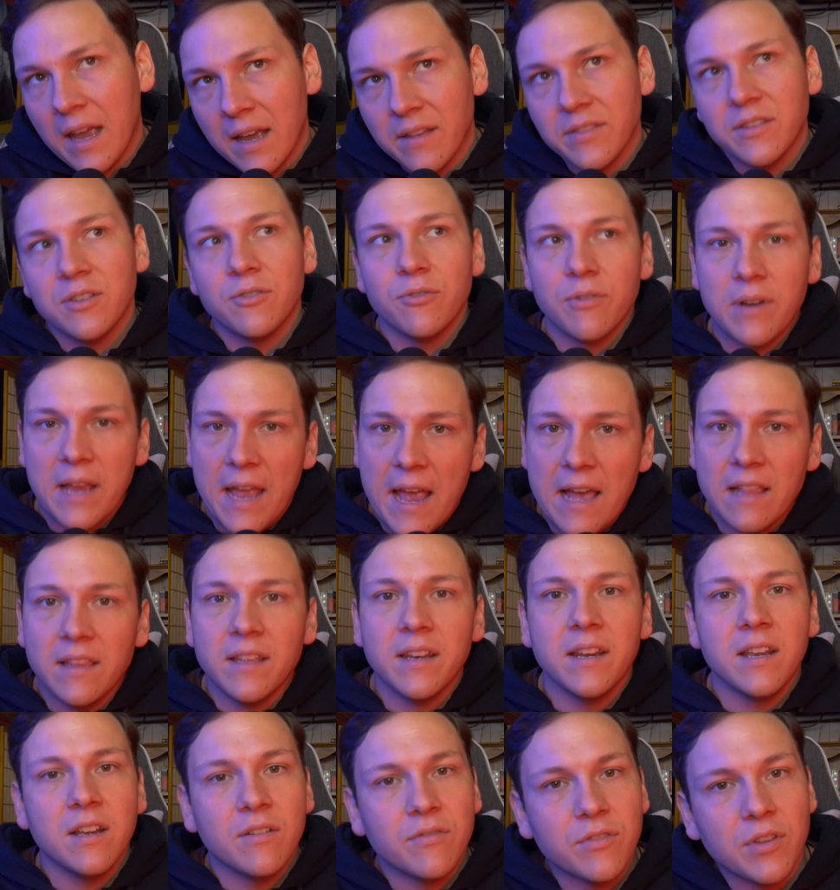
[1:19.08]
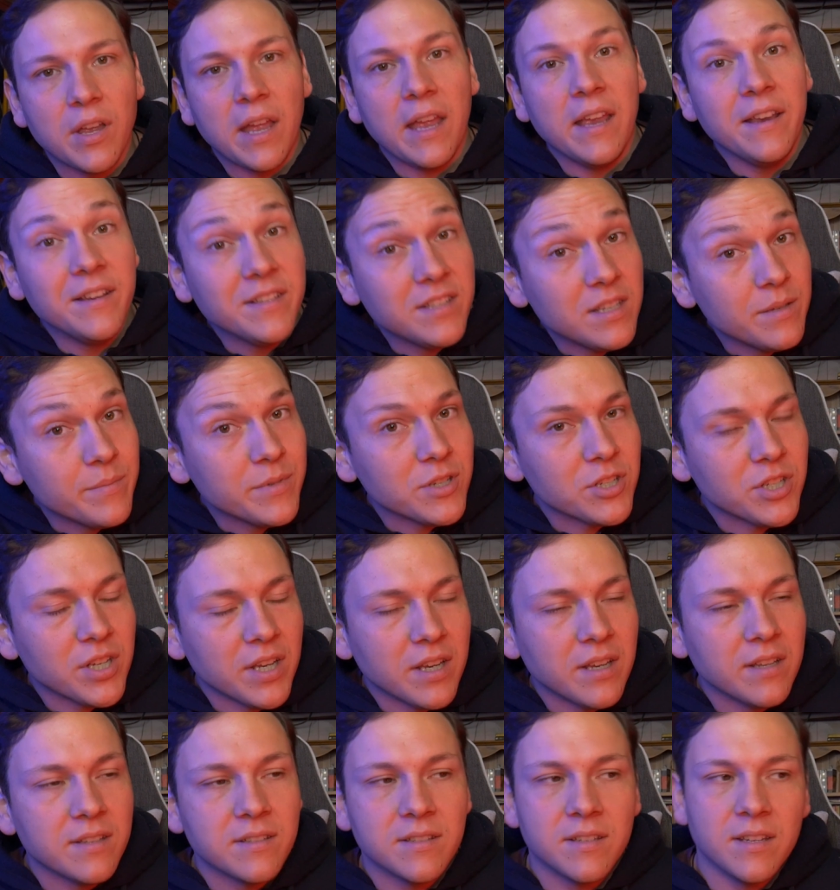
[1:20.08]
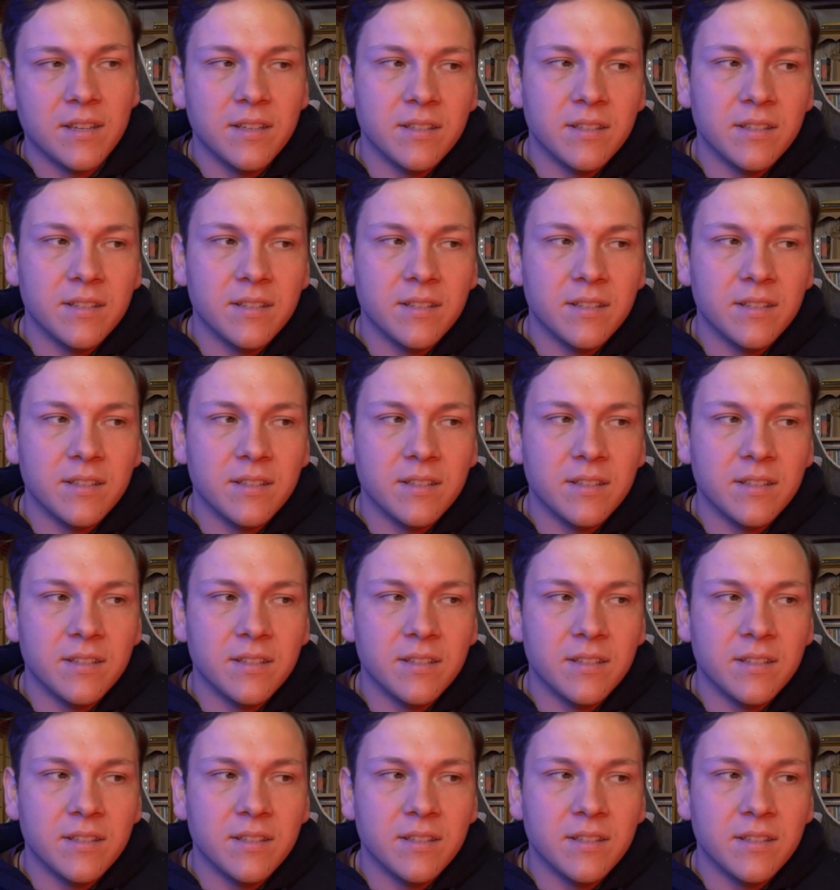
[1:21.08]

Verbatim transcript: And the reality of the easy machines